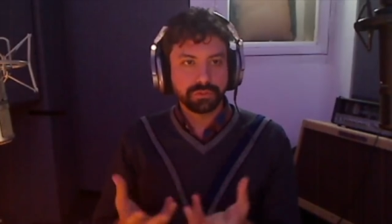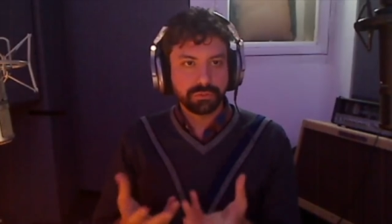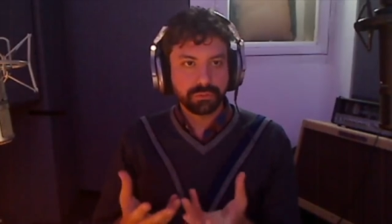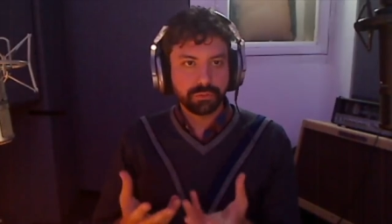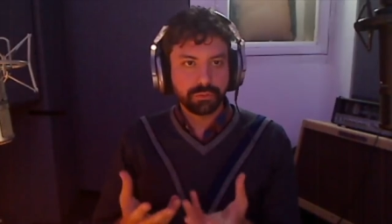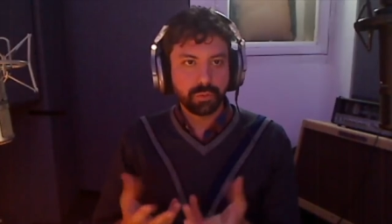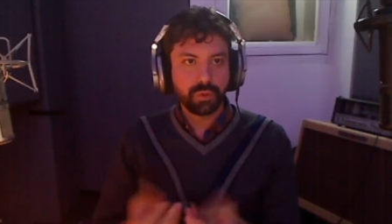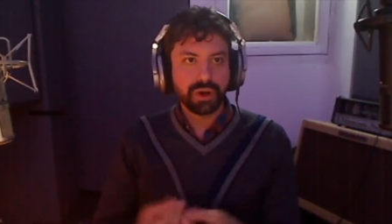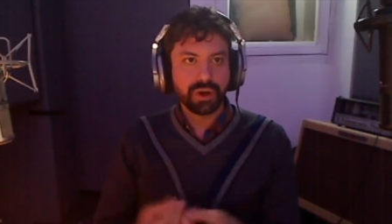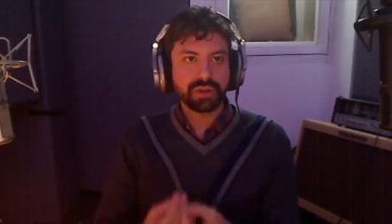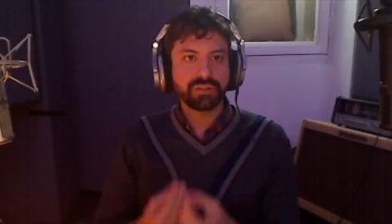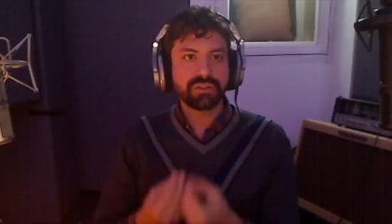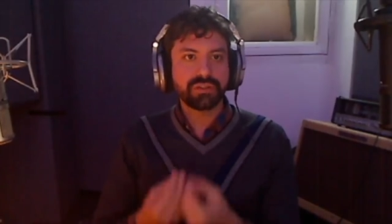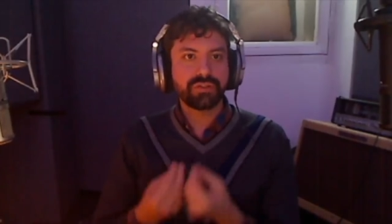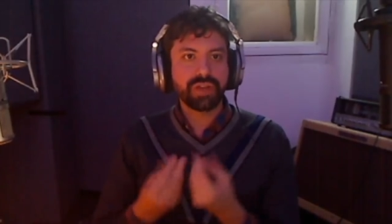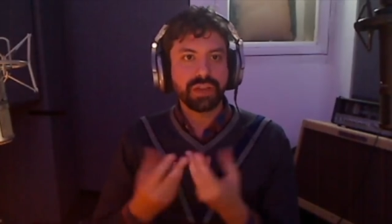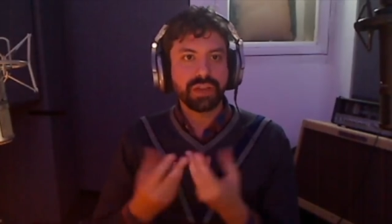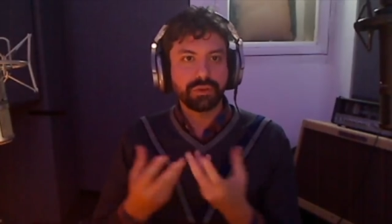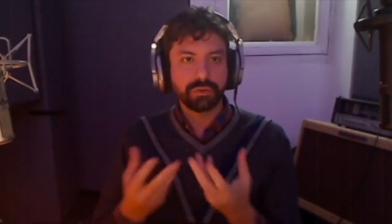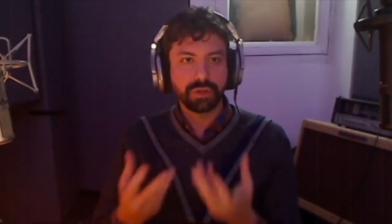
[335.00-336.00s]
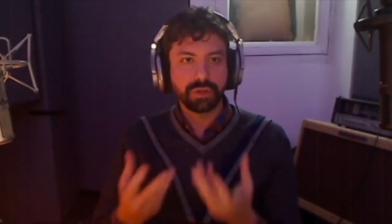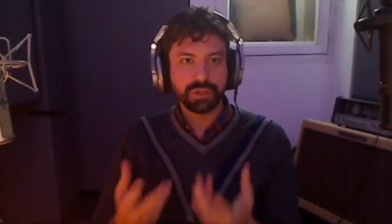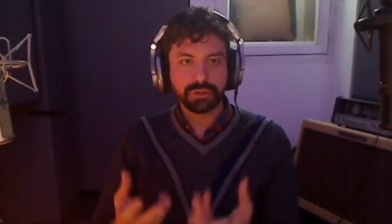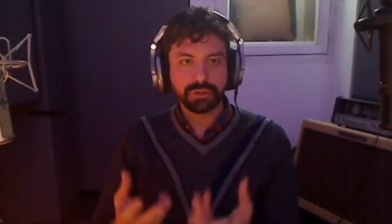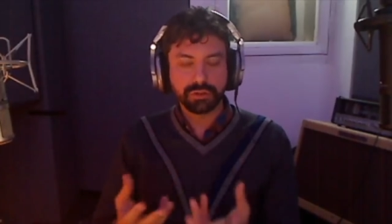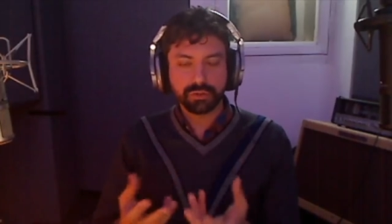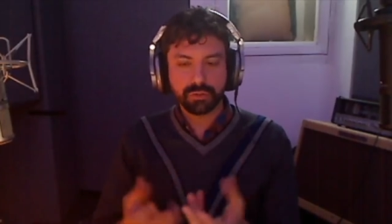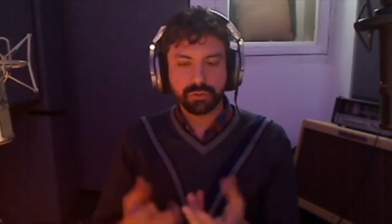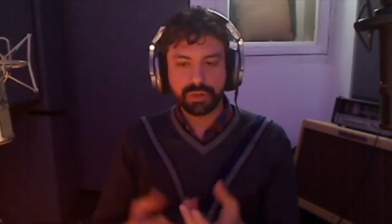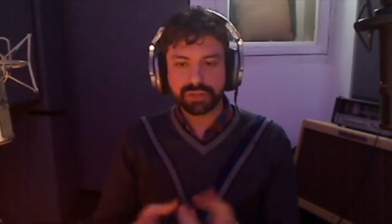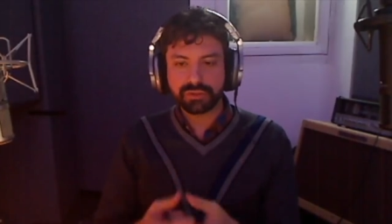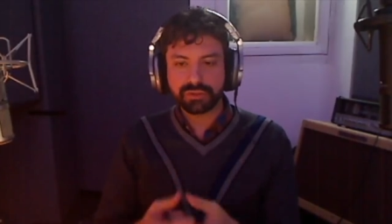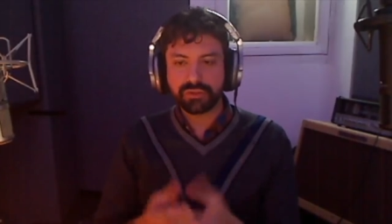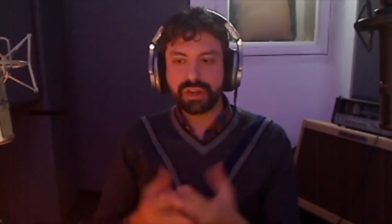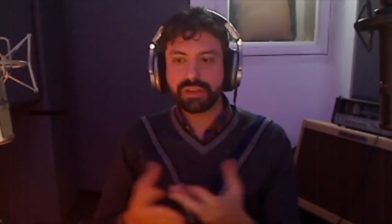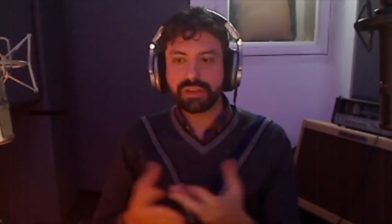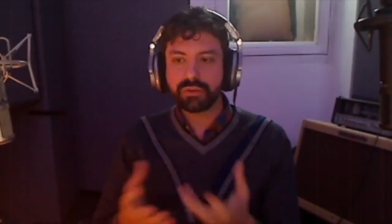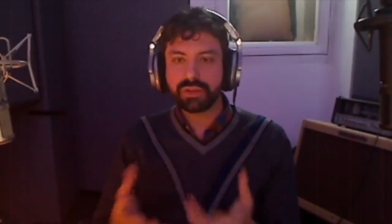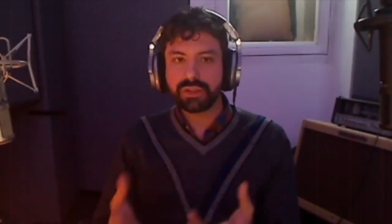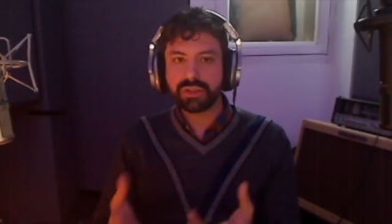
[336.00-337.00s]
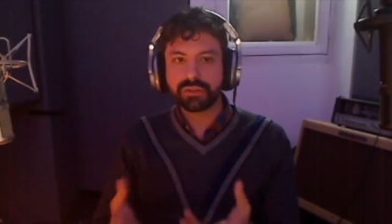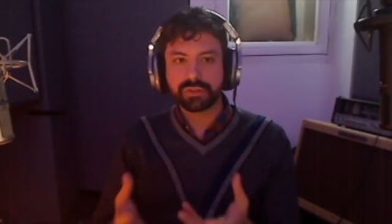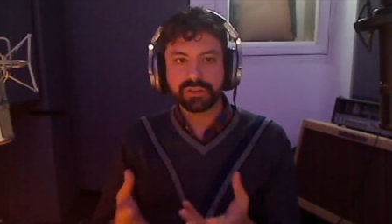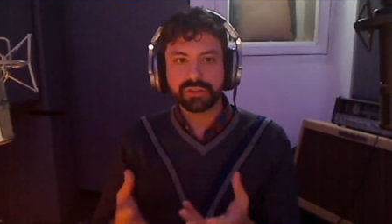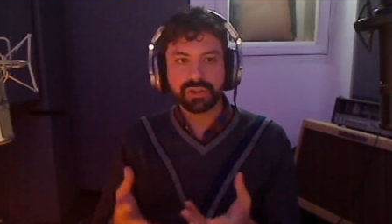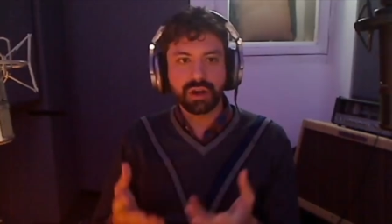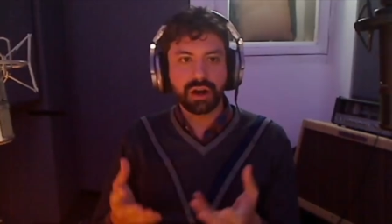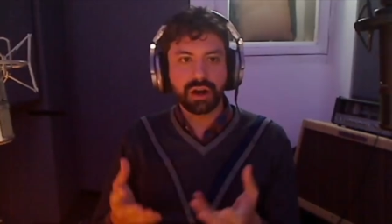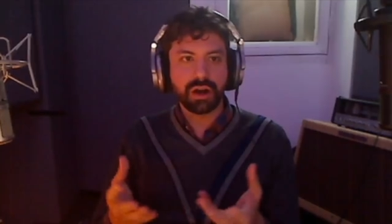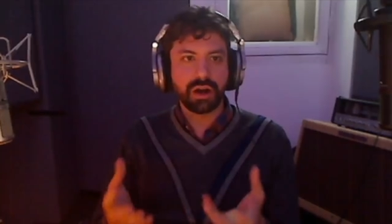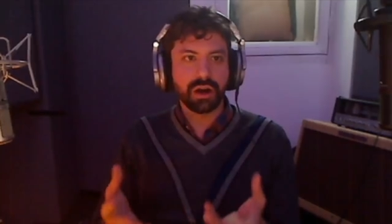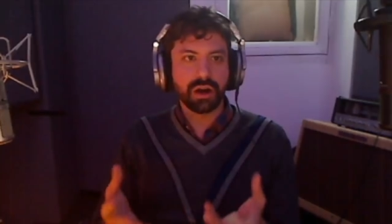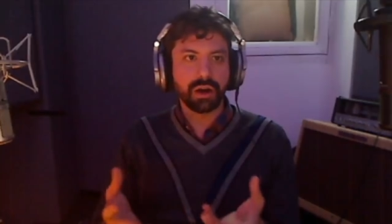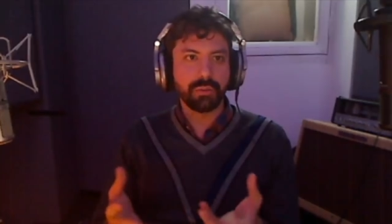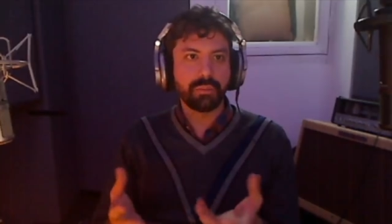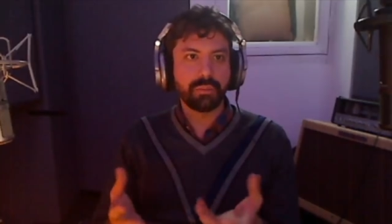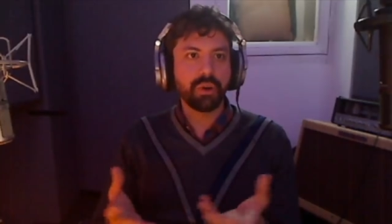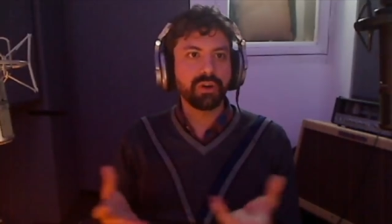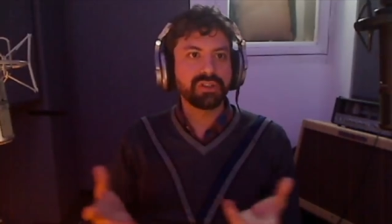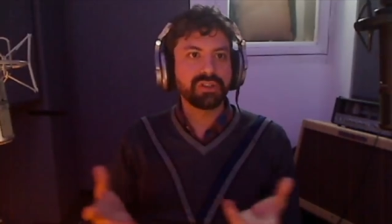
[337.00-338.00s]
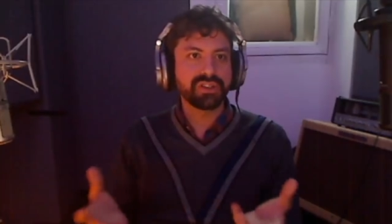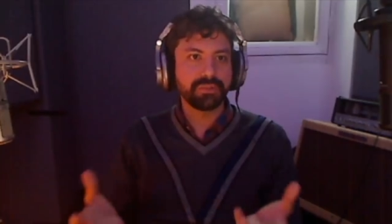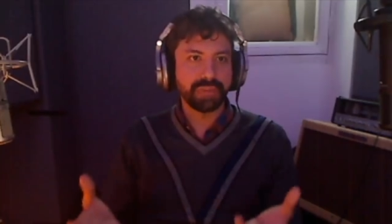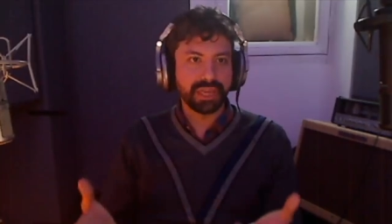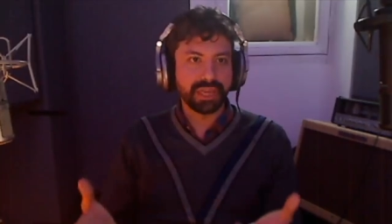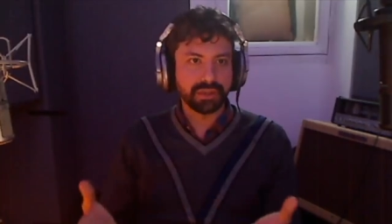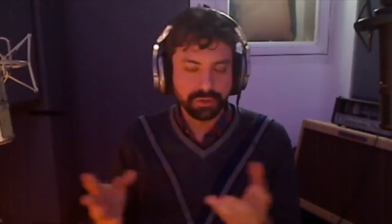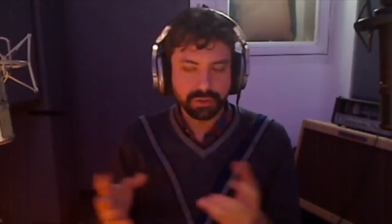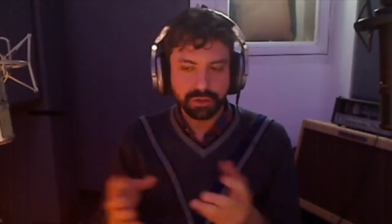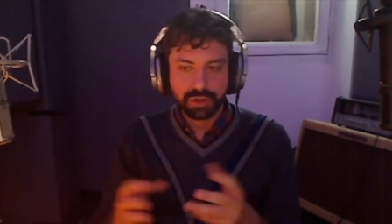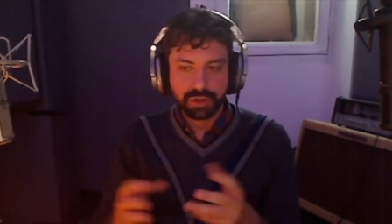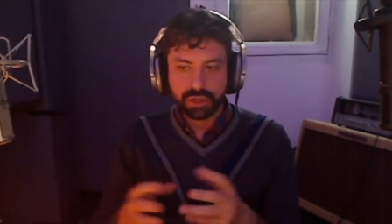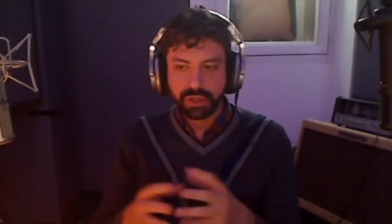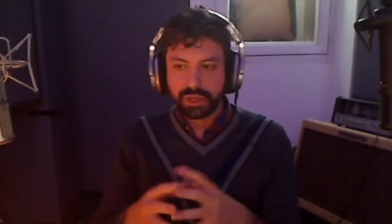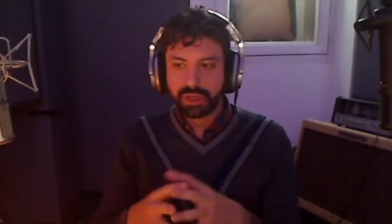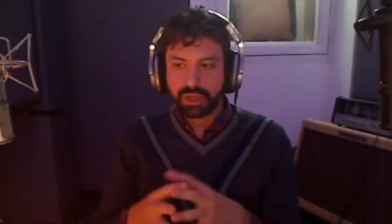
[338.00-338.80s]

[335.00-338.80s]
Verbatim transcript: Who are the regulators? Well, the regulators are policymakers.